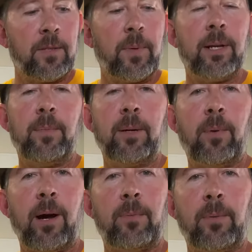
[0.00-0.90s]
been a big
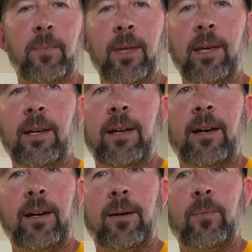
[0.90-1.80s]
problem.
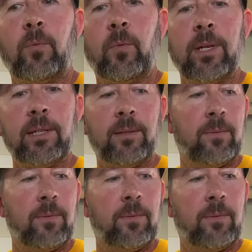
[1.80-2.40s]
We